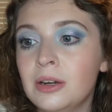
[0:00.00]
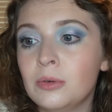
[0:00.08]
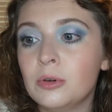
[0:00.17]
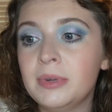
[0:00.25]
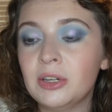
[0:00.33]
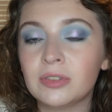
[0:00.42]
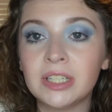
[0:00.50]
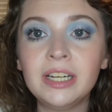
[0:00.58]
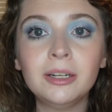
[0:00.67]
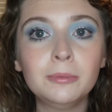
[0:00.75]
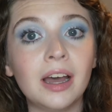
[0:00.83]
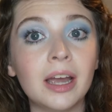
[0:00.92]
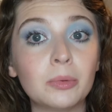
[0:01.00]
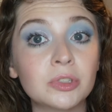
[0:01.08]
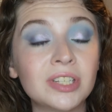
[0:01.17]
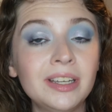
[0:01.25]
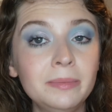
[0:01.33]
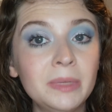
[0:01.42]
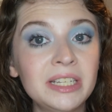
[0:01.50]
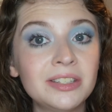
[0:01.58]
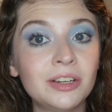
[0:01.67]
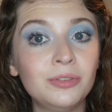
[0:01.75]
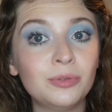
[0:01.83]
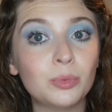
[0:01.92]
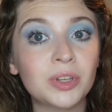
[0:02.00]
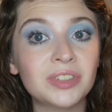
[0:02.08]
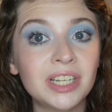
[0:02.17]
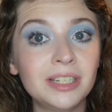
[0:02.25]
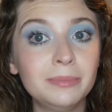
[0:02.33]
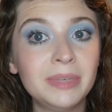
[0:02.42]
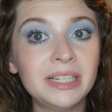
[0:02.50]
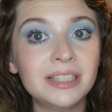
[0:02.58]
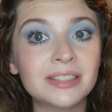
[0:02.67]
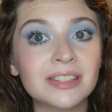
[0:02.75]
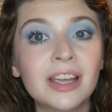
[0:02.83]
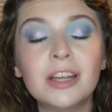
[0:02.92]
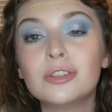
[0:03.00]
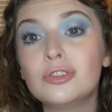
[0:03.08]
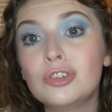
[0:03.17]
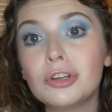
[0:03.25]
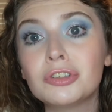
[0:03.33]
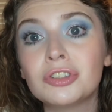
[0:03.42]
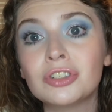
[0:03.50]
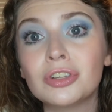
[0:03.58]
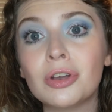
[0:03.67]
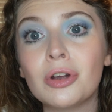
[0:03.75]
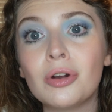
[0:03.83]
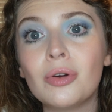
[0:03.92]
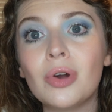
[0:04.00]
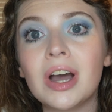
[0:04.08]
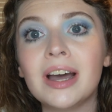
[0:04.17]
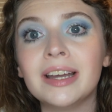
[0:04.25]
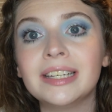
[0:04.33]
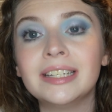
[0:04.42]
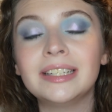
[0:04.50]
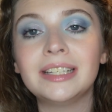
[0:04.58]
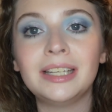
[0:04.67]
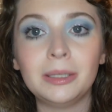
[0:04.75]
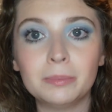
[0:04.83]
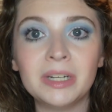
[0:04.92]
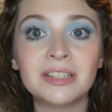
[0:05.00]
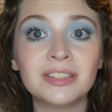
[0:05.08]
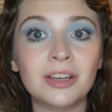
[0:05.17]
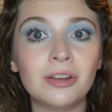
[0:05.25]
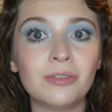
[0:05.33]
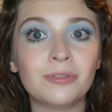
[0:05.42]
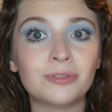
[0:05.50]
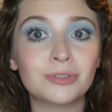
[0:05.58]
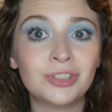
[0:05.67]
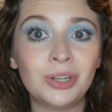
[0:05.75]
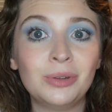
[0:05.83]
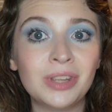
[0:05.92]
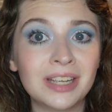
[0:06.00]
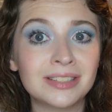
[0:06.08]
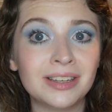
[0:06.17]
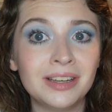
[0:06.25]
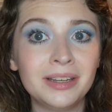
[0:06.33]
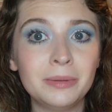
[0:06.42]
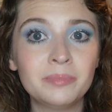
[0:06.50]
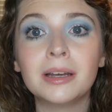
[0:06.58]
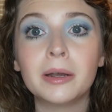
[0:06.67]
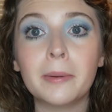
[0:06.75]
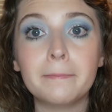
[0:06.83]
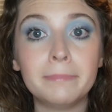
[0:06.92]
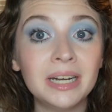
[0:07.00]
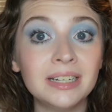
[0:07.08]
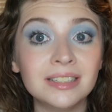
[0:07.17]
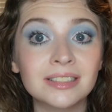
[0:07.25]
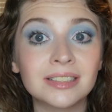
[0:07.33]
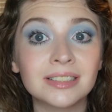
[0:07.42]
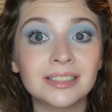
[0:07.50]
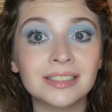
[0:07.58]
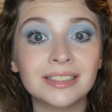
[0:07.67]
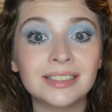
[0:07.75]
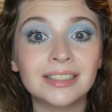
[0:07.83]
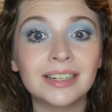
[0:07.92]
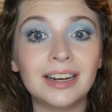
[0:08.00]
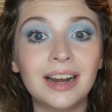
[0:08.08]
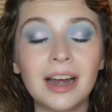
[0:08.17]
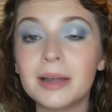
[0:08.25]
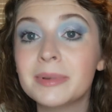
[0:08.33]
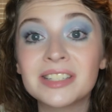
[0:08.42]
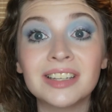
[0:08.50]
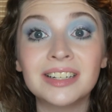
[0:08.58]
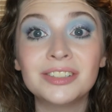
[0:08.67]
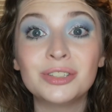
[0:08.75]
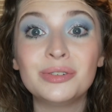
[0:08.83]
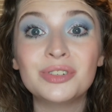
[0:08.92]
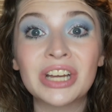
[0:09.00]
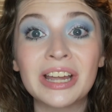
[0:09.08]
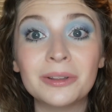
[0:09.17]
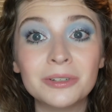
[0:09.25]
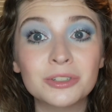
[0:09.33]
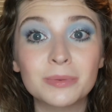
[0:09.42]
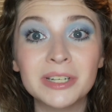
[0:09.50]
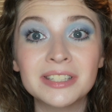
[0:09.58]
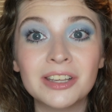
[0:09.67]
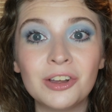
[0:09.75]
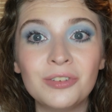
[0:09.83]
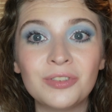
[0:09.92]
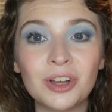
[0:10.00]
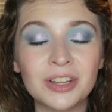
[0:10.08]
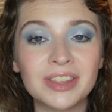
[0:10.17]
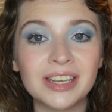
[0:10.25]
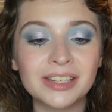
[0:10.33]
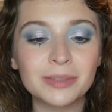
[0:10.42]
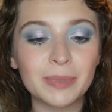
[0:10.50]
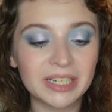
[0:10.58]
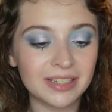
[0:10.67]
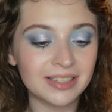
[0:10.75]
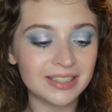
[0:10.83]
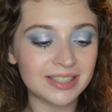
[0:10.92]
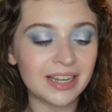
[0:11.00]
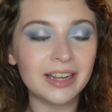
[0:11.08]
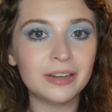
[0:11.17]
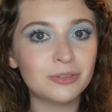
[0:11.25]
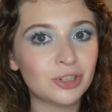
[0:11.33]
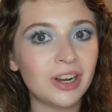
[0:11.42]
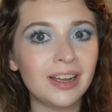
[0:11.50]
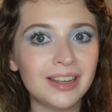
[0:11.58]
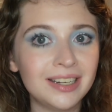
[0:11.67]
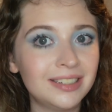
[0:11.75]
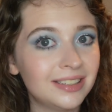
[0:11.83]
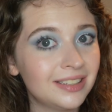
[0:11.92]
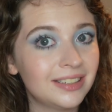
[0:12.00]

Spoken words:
will be over here. I will time myself with 10 minutes just so I can keep myself to that time. But I'm excited to challenge myself on this because I have tried